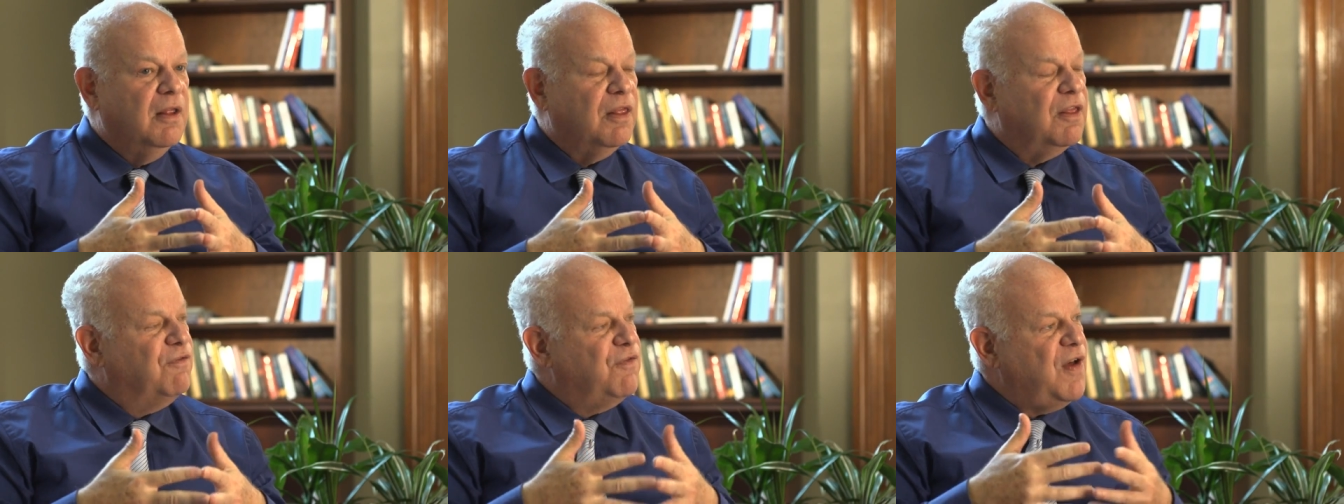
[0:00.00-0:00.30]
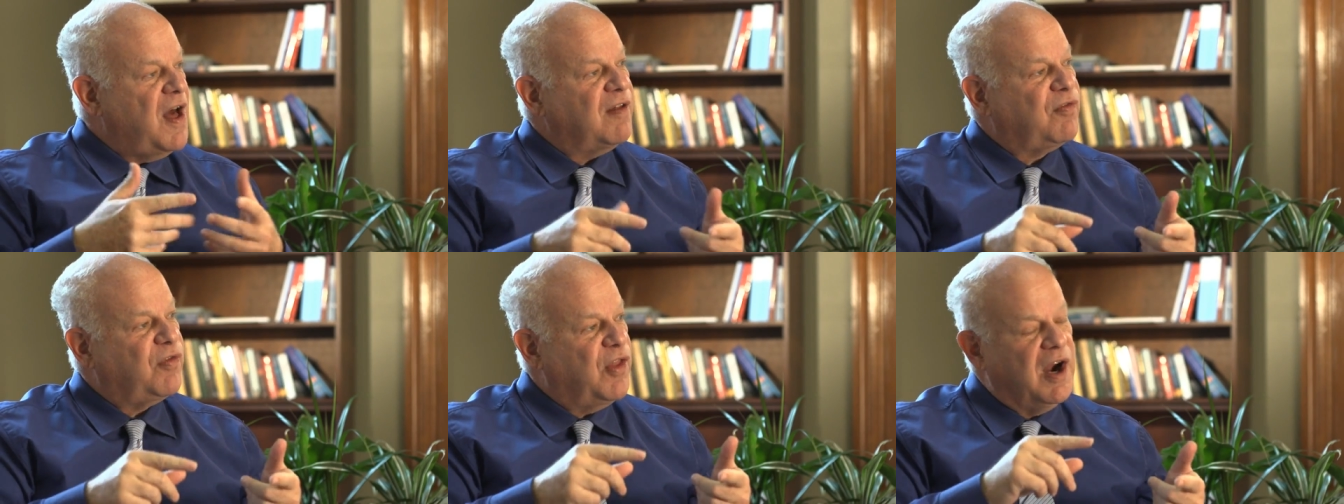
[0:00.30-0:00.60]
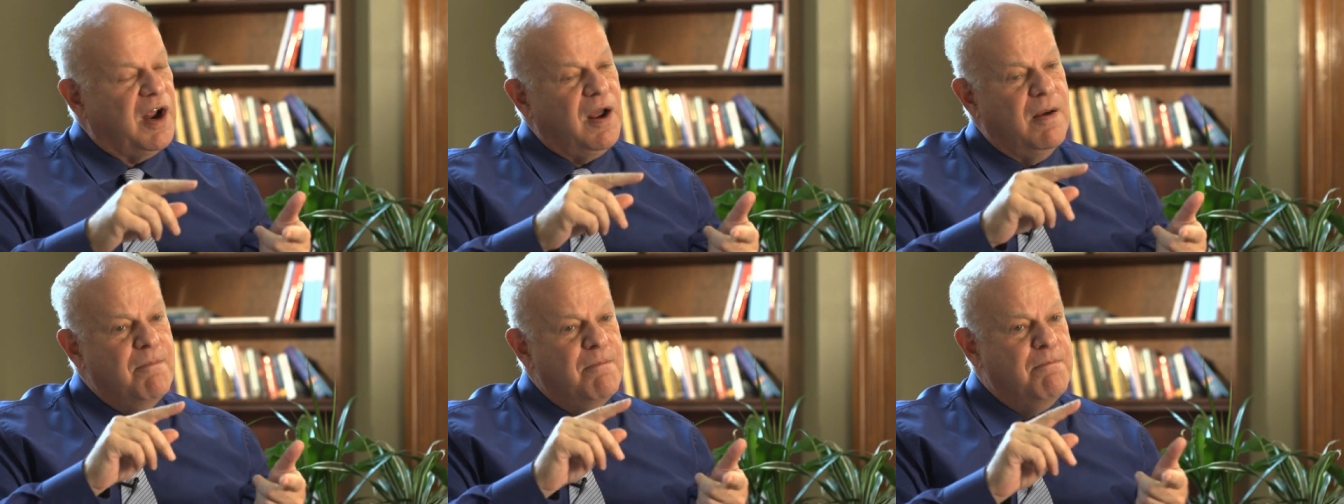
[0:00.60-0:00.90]
the fact
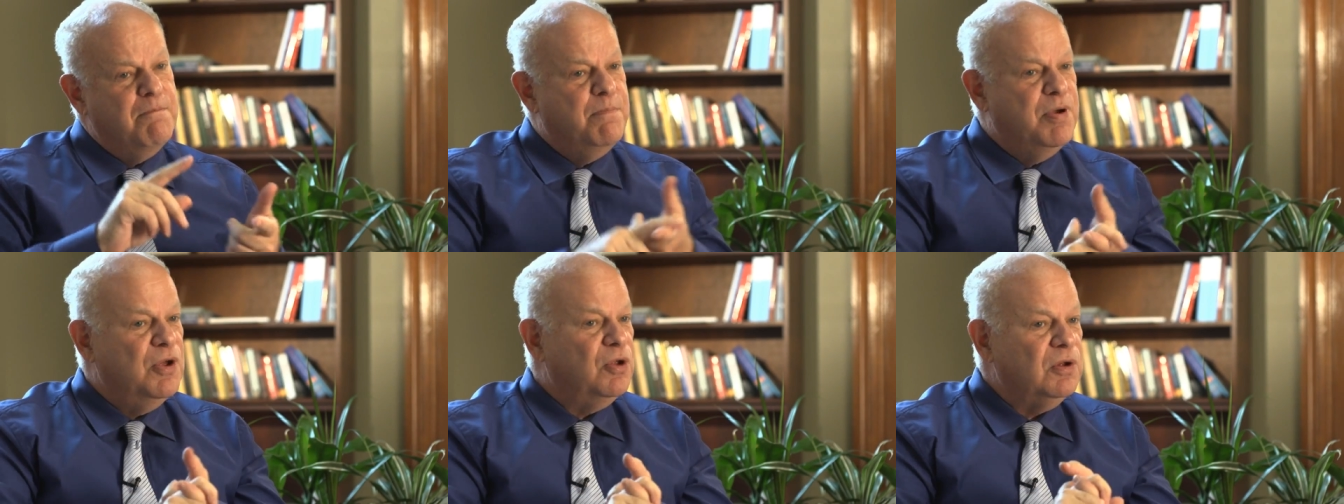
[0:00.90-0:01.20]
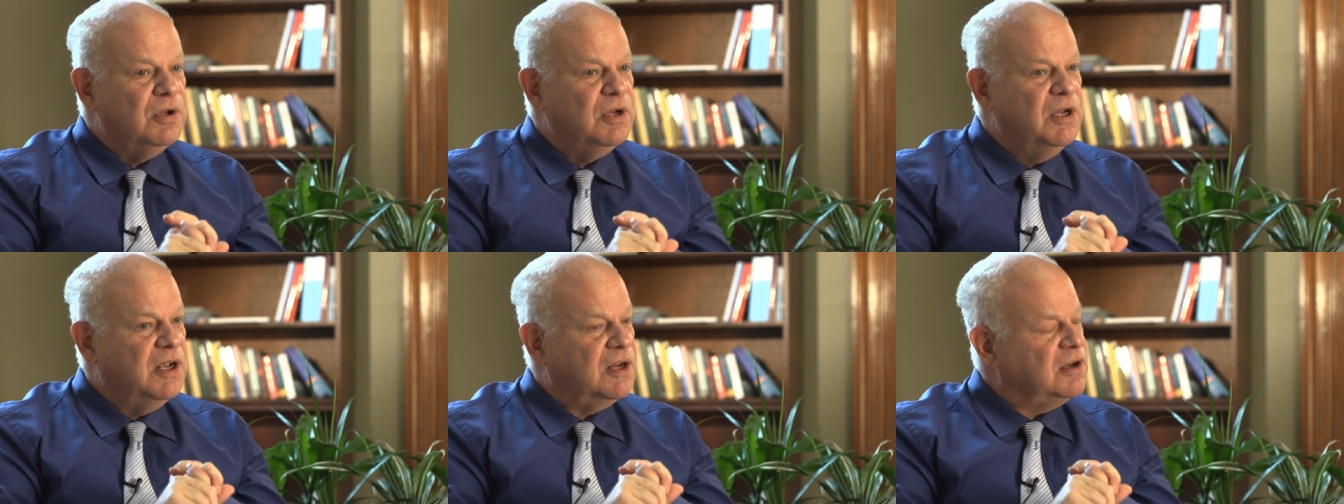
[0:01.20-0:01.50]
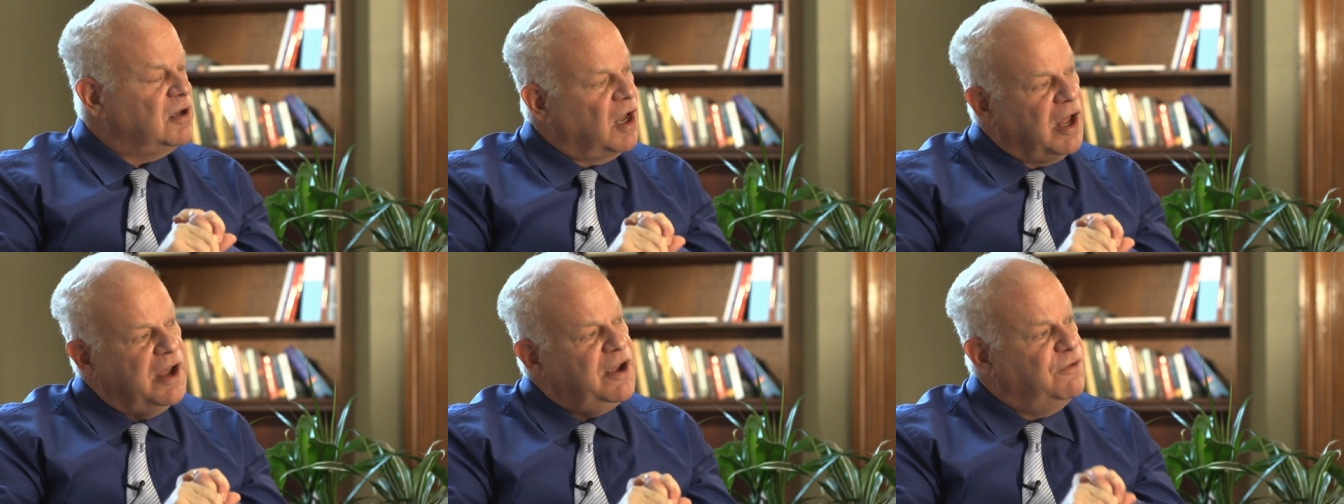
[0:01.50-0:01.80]
that I'm
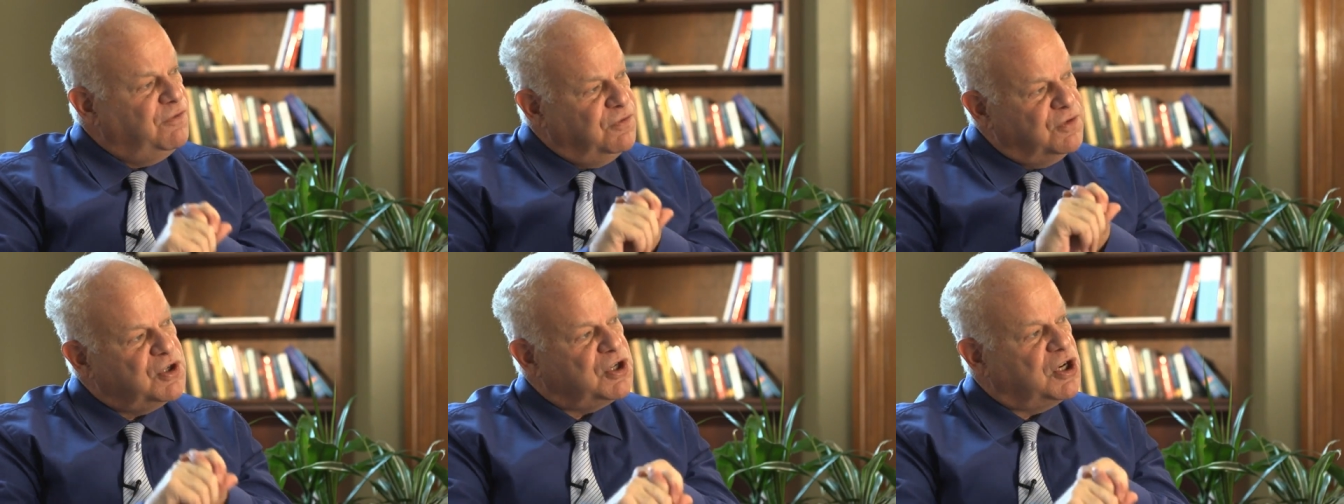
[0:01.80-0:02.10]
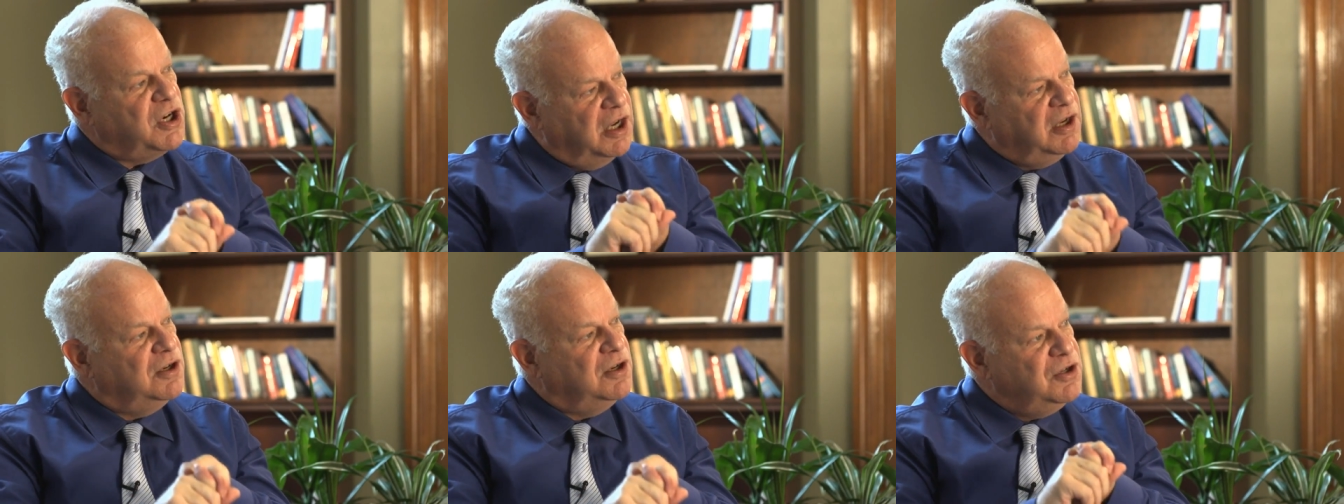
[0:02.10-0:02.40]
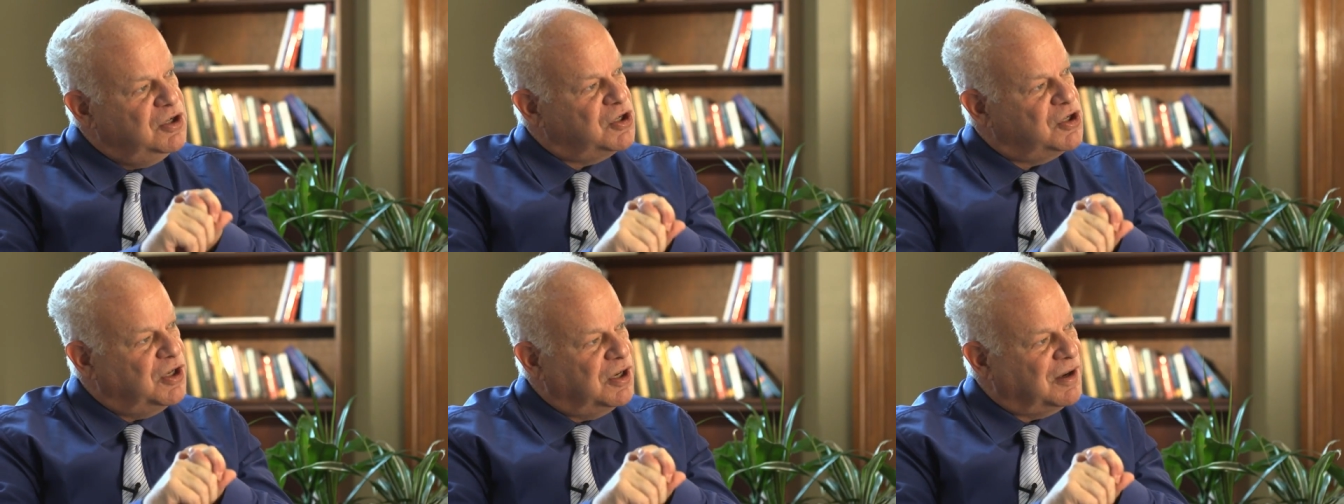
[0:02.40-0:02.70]
building
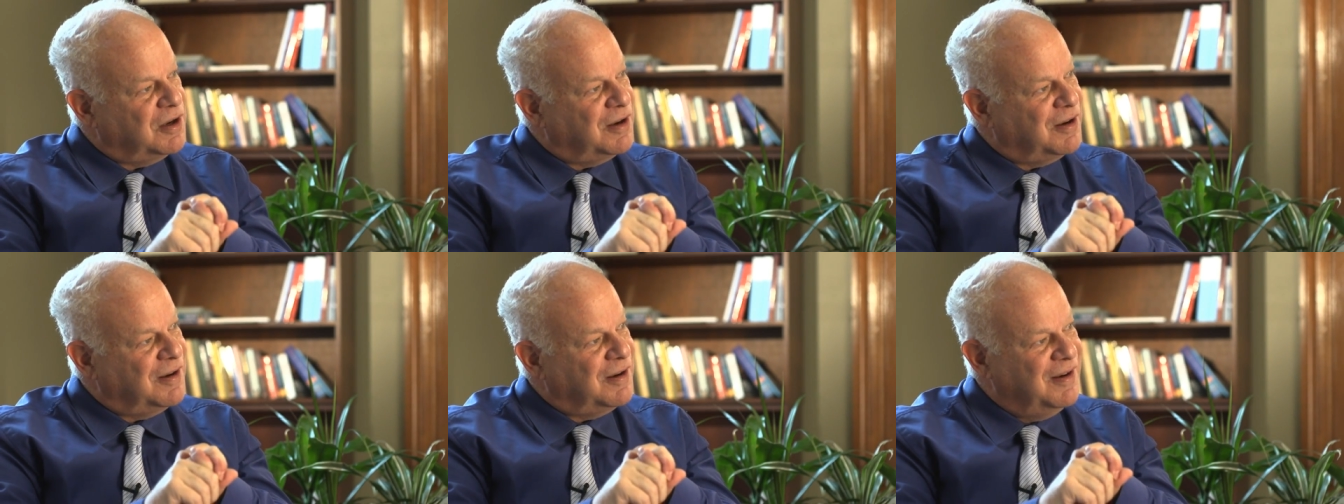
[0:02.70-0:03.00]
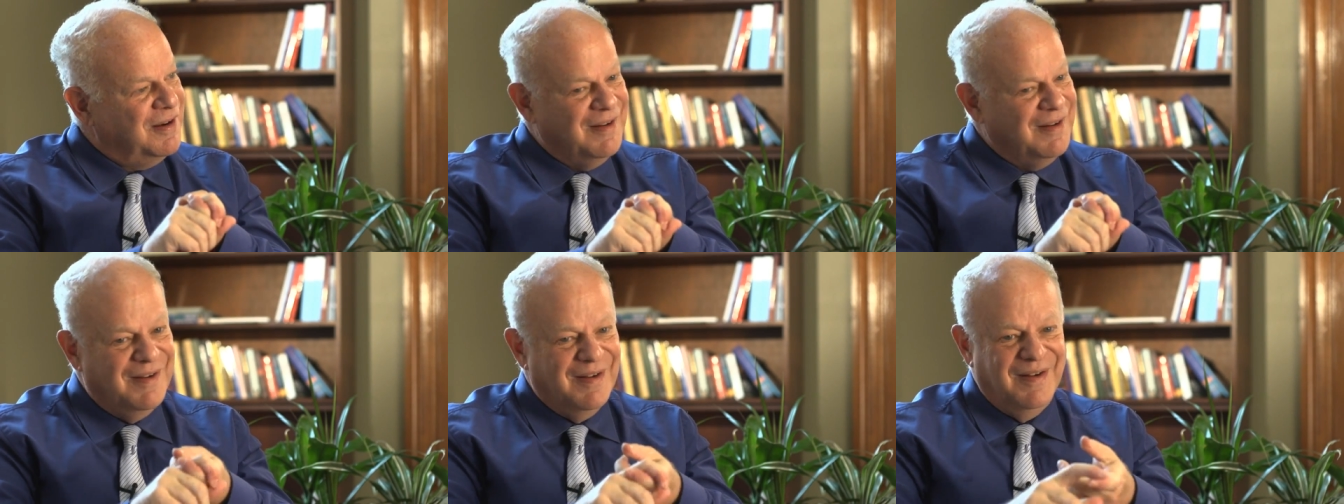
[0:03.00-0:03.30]
life-changing